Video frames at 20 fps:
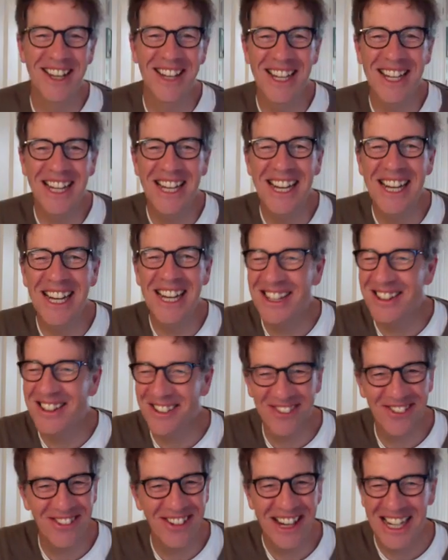That's
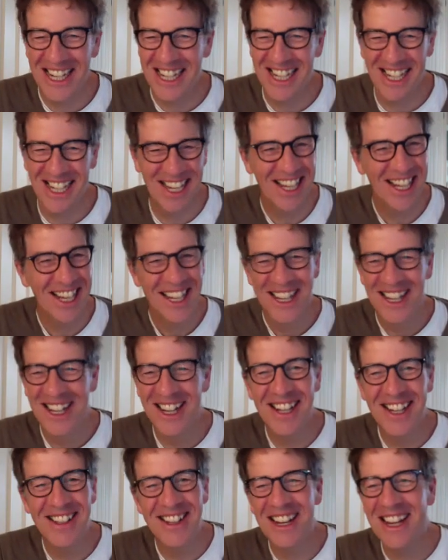great.
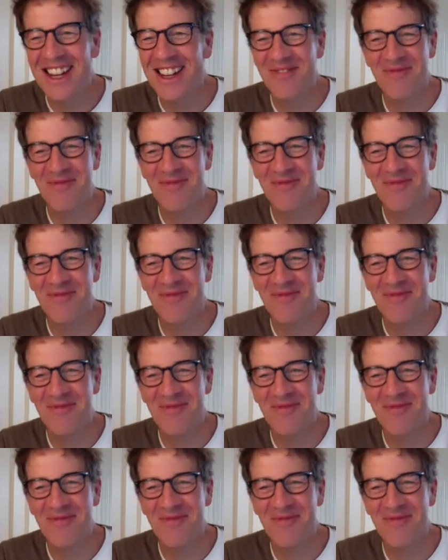I think it's